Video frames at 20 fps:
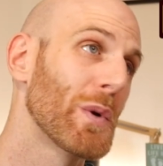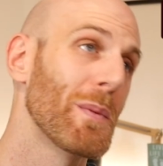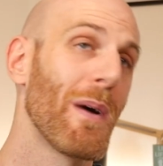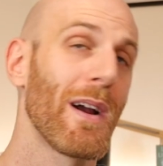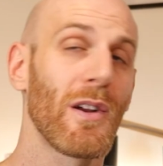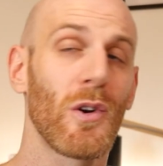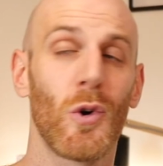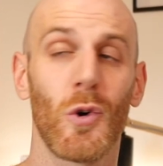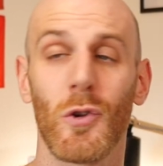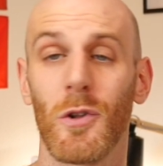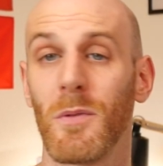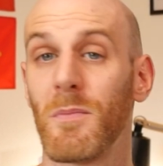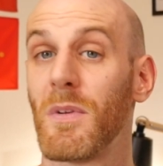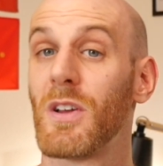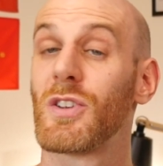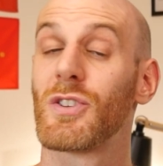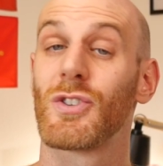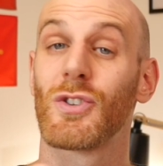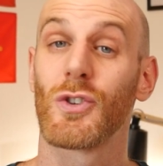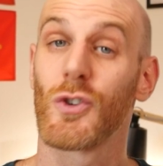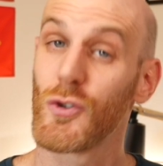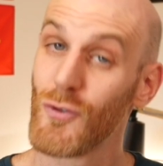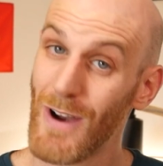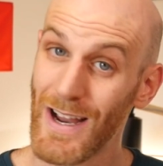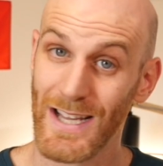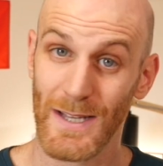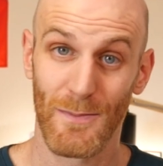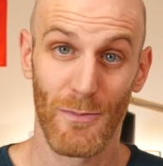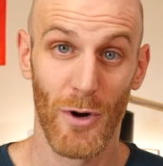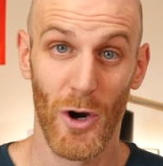might call them
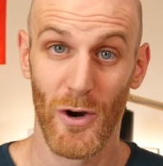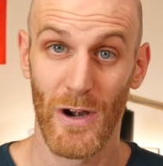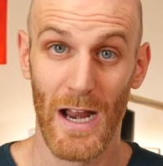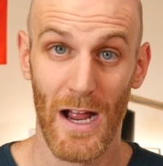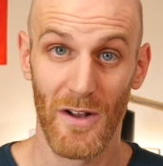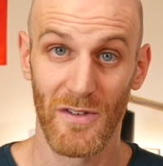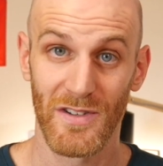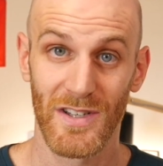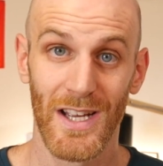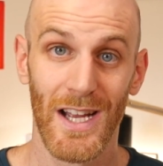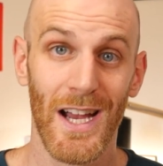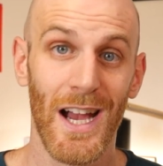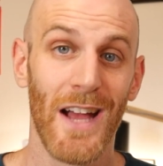stress pronouns.